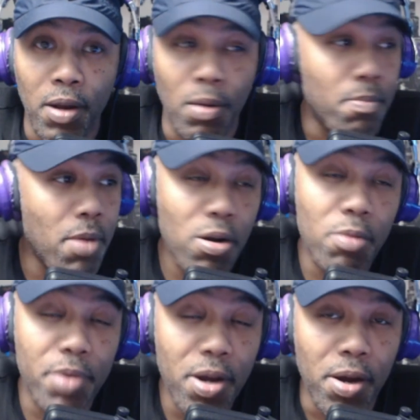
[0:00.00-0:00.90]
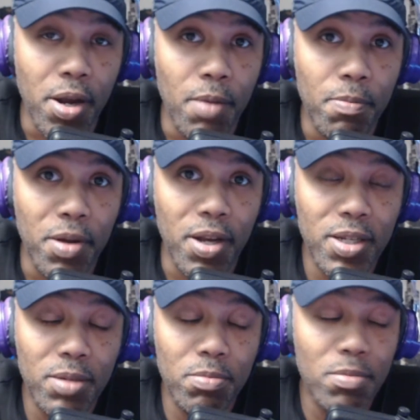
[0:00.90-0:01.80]
Murder, period.
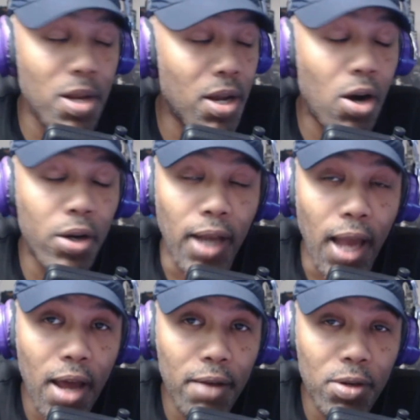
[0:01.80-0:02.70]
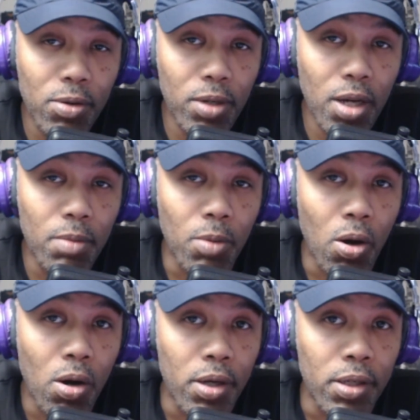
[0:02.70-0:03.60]
But on live, though, come
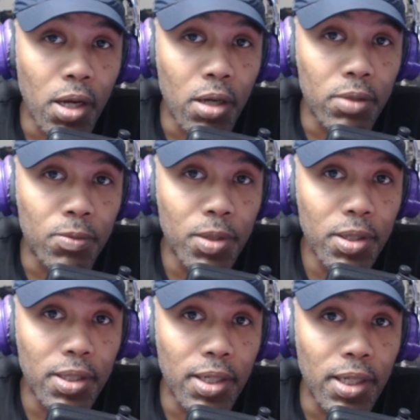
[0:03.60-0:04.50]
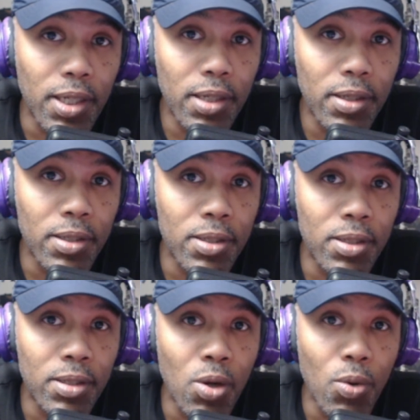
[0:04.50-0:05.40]
on, y'all. What the hell is
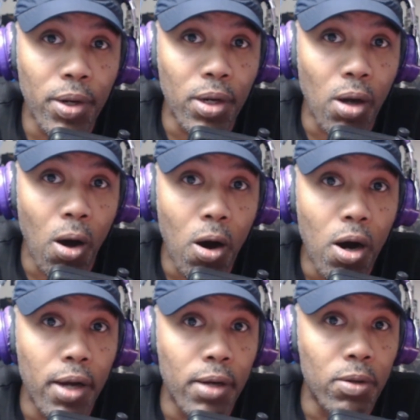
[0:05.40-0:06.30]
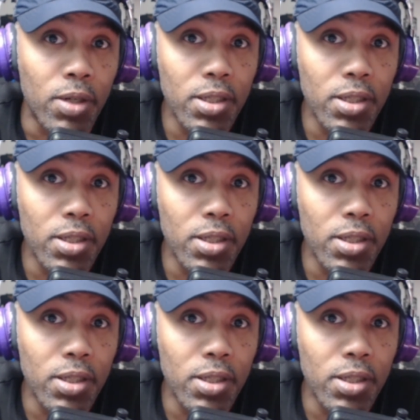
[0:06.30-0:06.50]
going on?